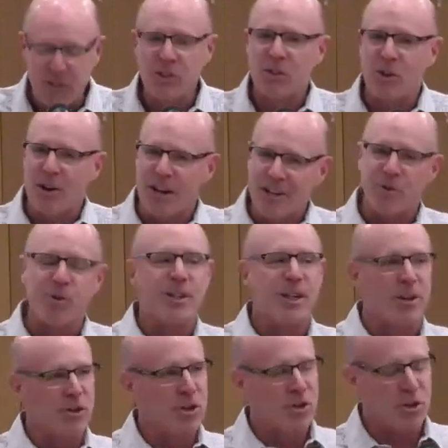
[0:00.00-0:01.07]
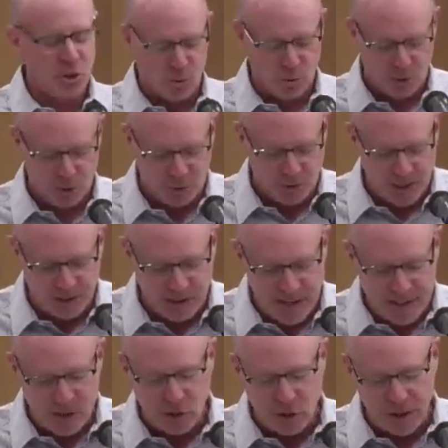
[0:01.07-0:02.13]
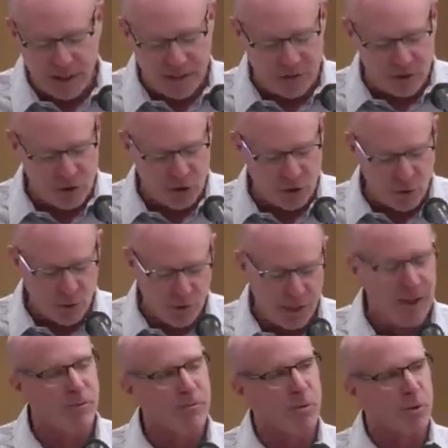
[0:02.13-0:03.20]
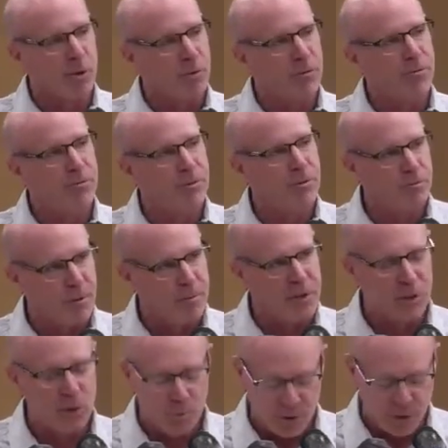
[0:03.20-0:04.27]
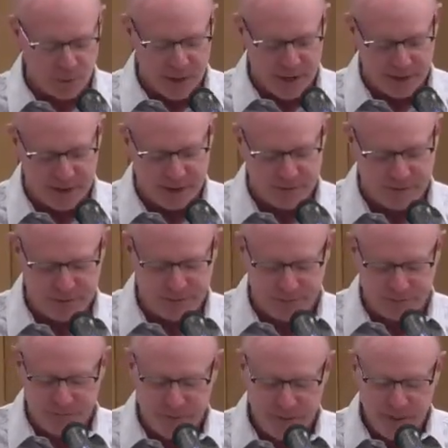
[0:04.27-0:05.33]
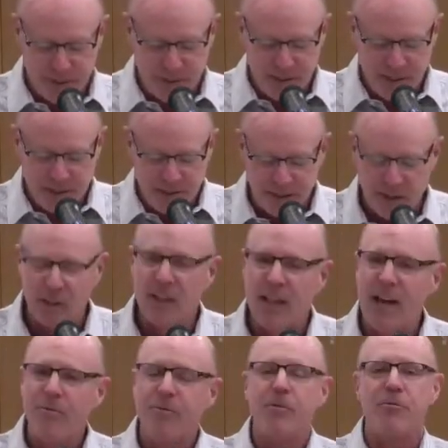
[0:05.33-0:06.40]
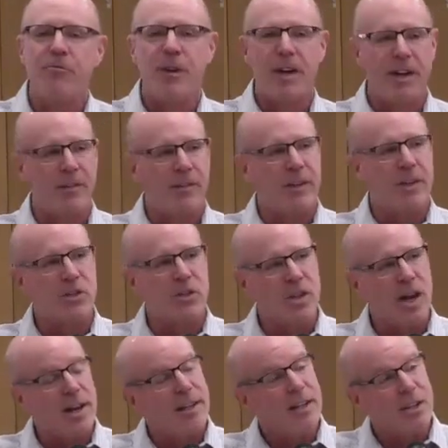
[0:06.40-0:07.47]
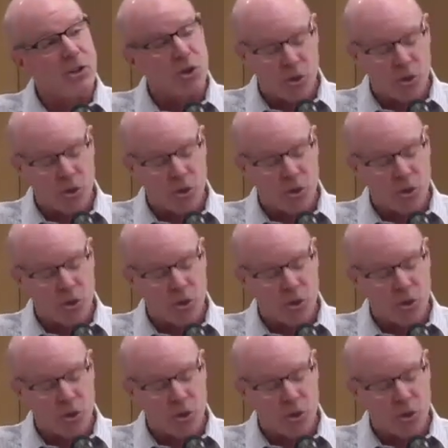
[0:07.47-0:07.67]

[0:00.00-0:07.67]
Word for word: this as our introduction to Ruth, I'd like to look at the story of Ruth from this perspective that the life of faith is not a